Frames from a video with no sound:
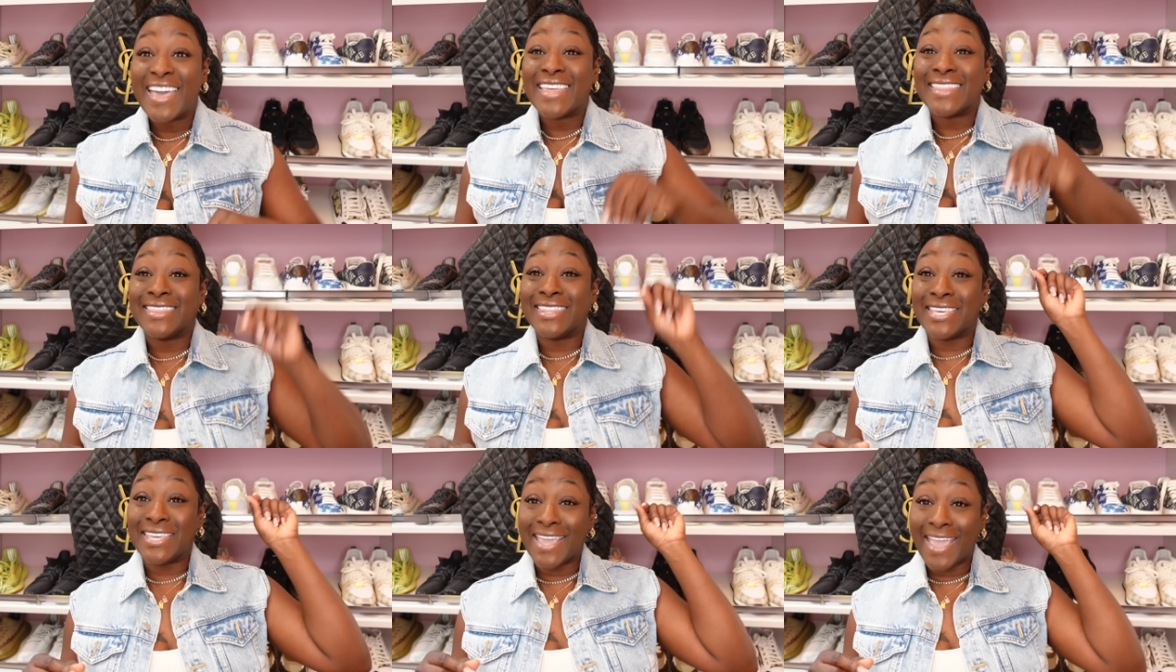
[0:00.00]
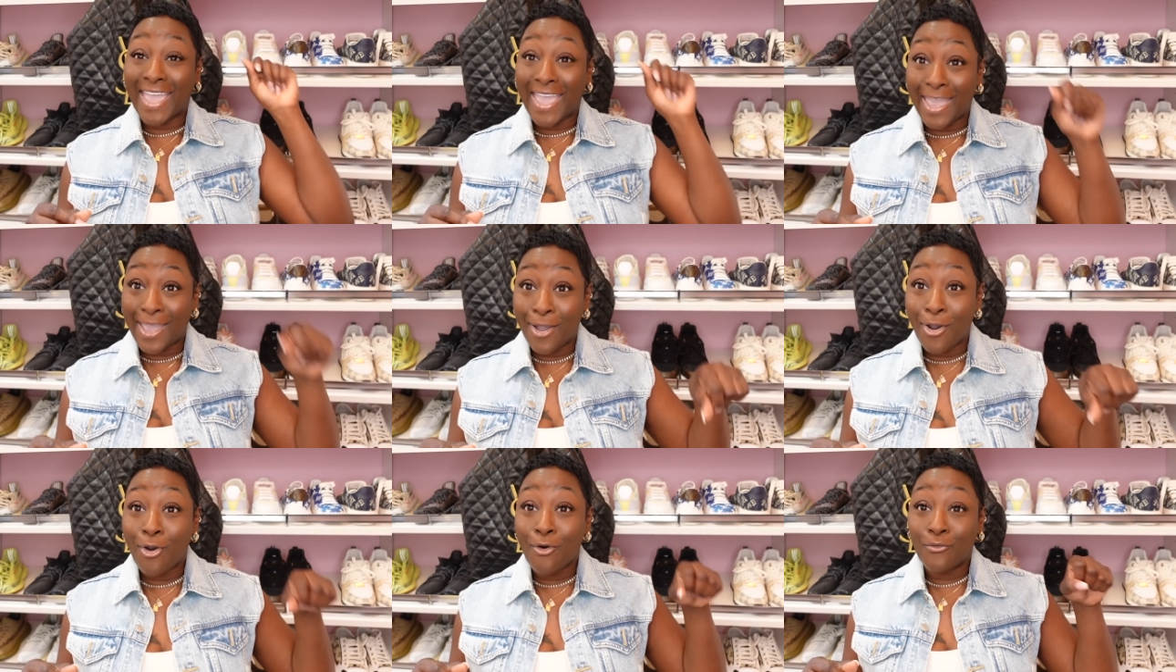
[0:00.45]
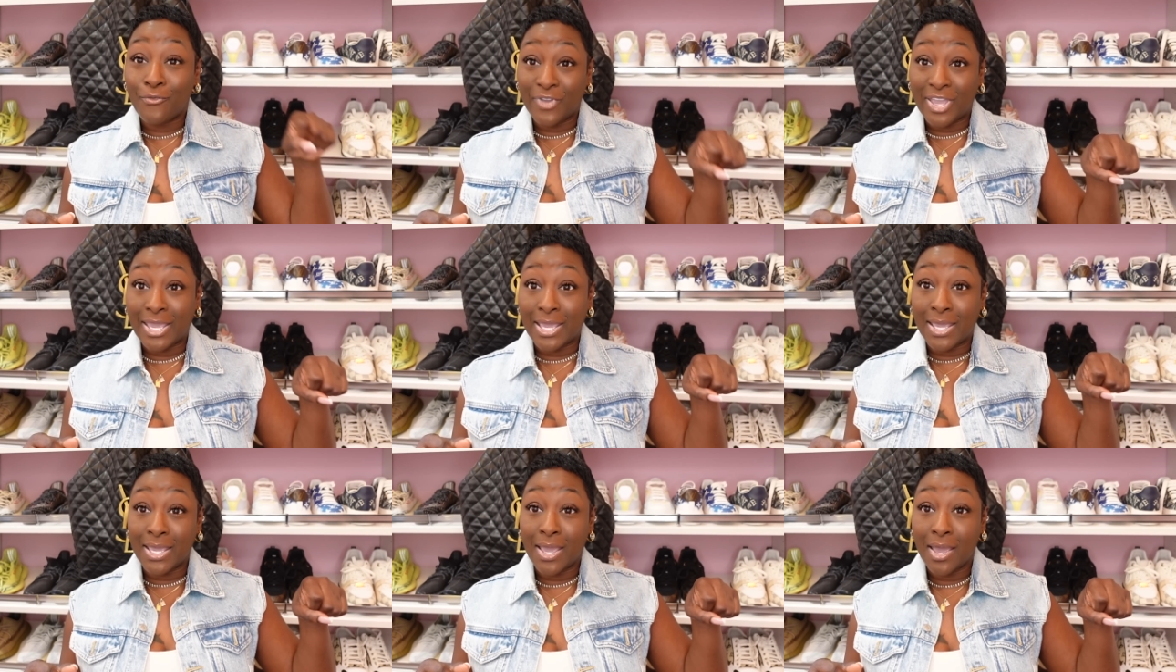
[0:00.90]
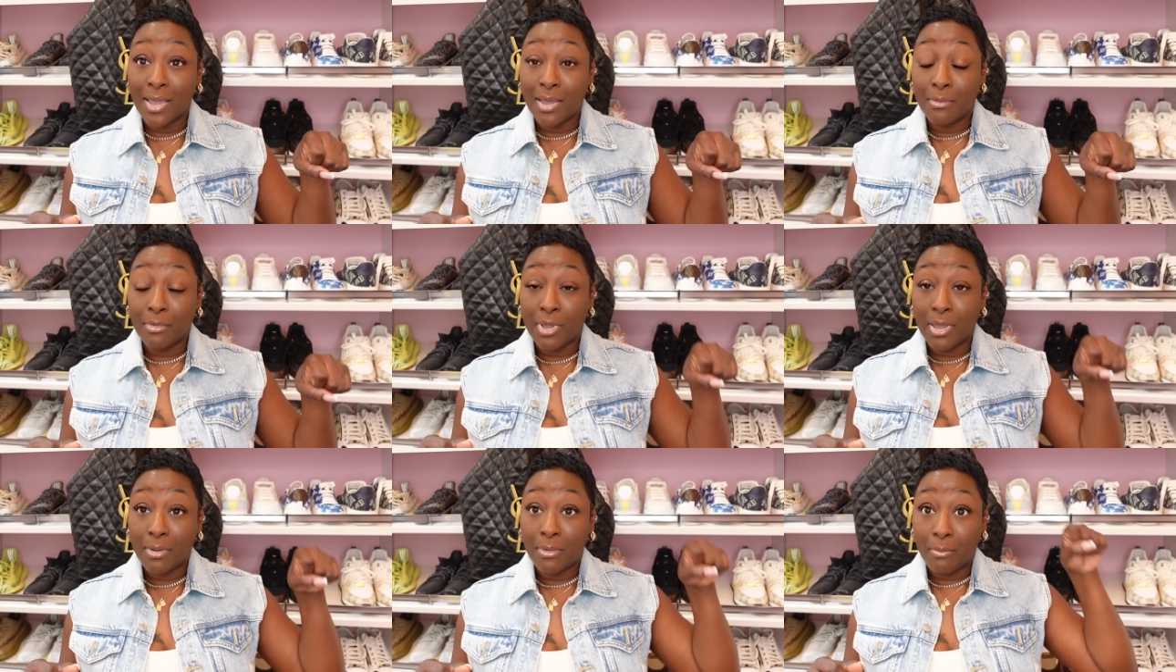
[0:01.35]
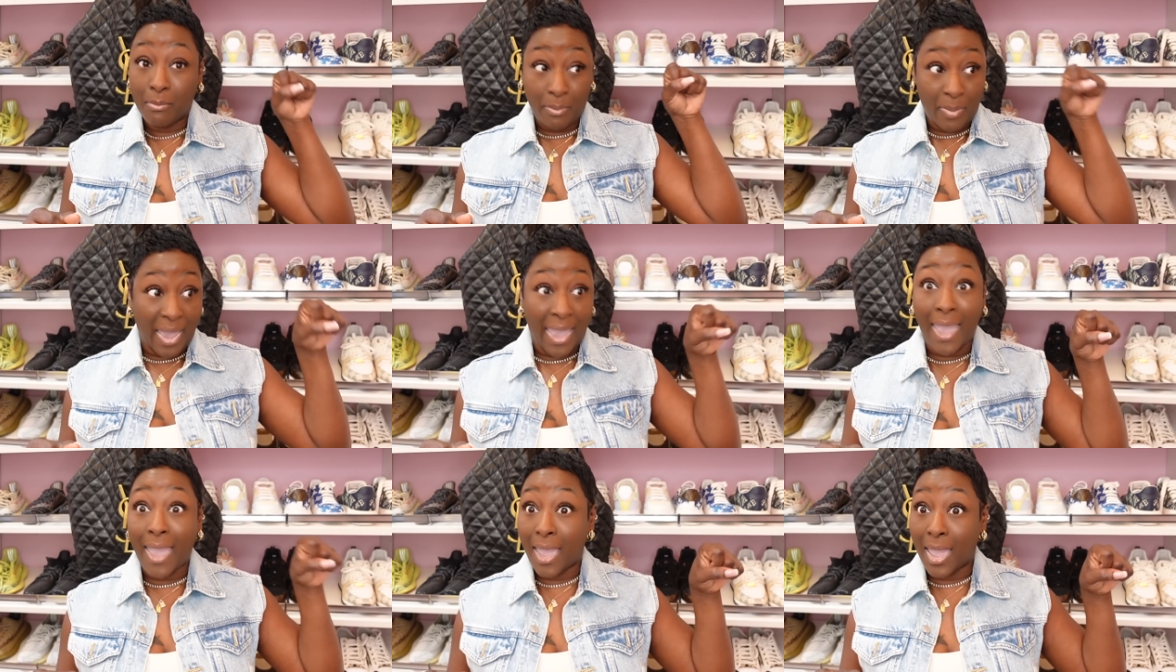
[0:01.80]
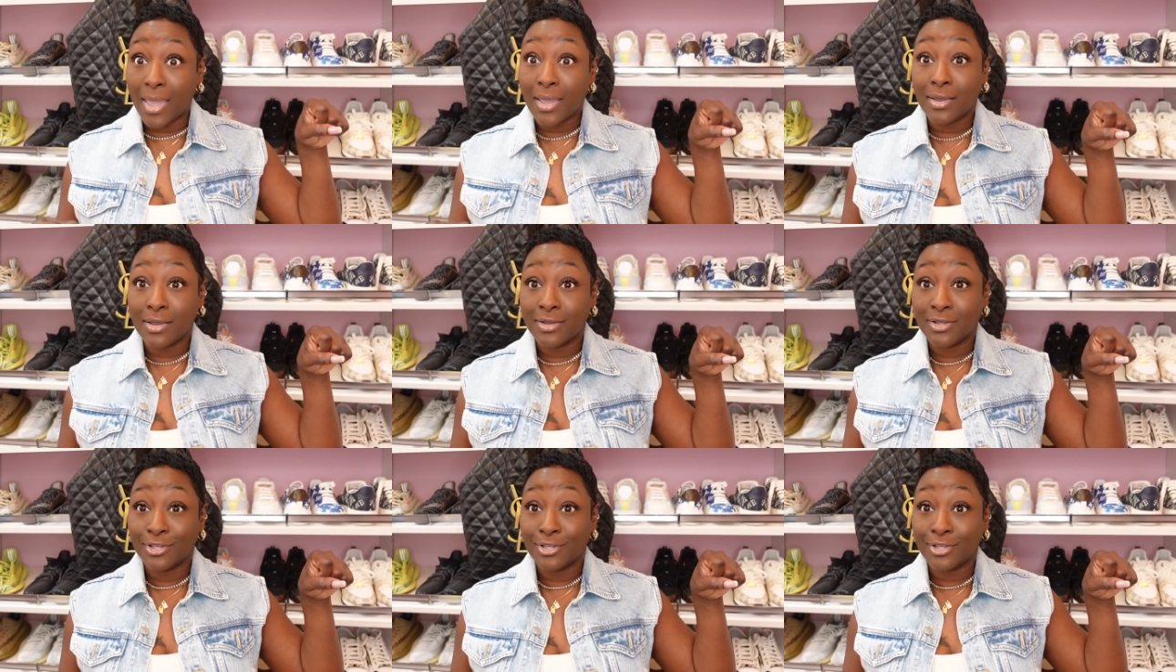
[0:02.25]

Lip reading: the LV bag,